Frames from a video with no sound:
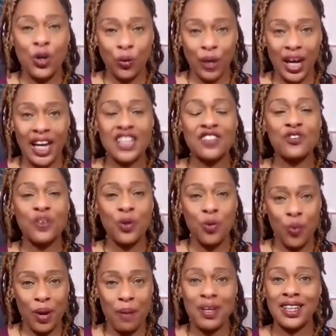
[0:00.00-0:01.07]
grants for
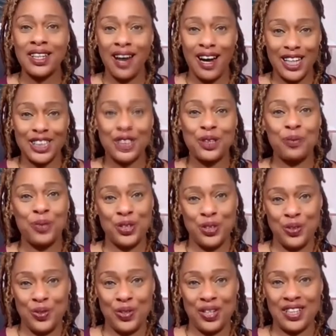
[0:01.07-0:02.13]
women
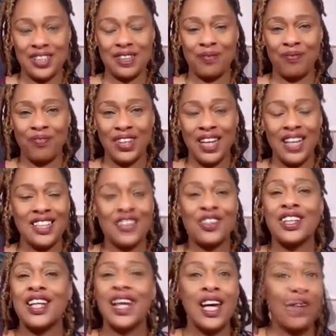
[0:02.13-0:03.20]
entrepreneurs. So
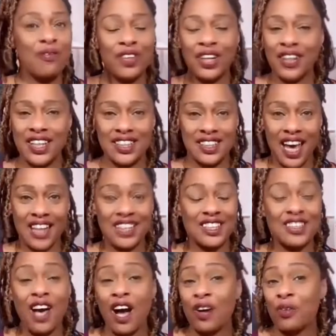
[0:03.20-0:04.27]
today I'm very excited to
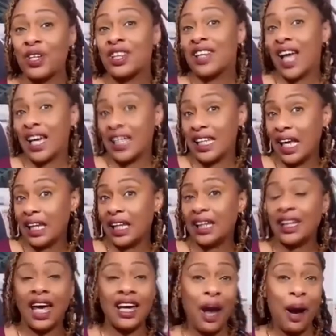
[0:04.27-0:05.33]
talk with
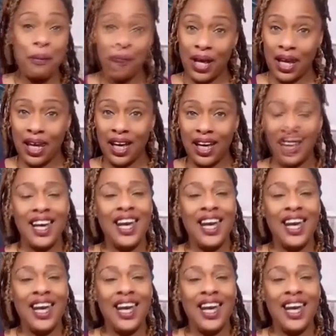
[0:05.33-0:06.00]
Na'ilah like Umbrella.